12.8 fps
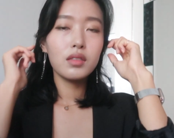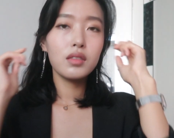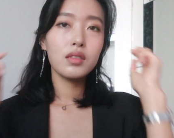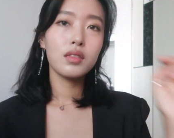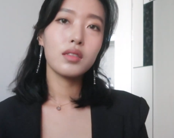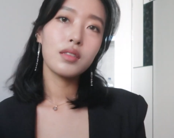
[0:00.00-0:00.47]

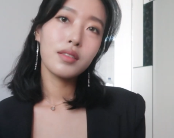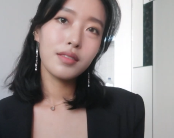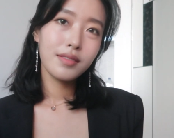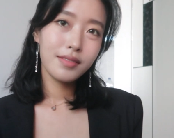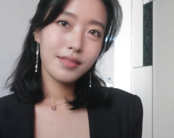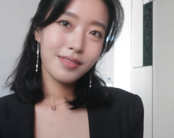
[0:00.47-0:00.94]

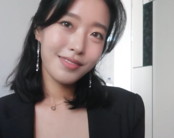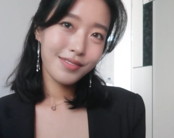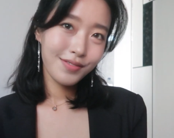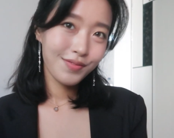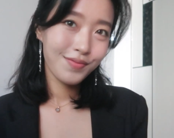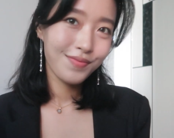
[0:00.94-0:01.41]

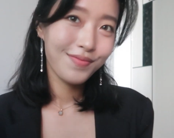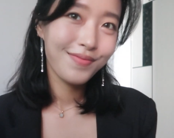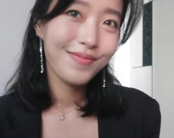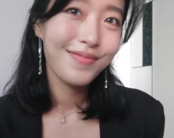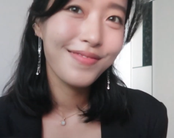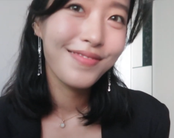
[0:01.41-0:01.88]

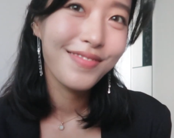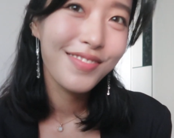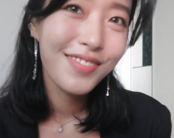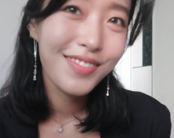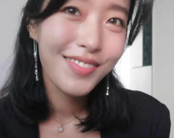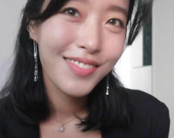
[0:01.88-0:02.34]

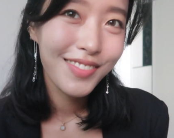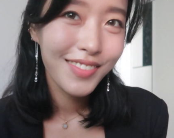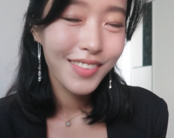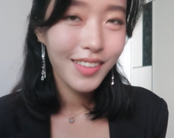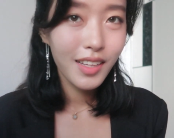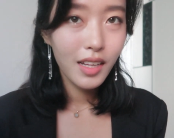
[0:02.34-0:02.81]

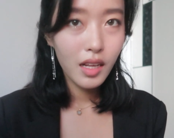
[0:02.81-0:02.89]
No one is speaking in this clip.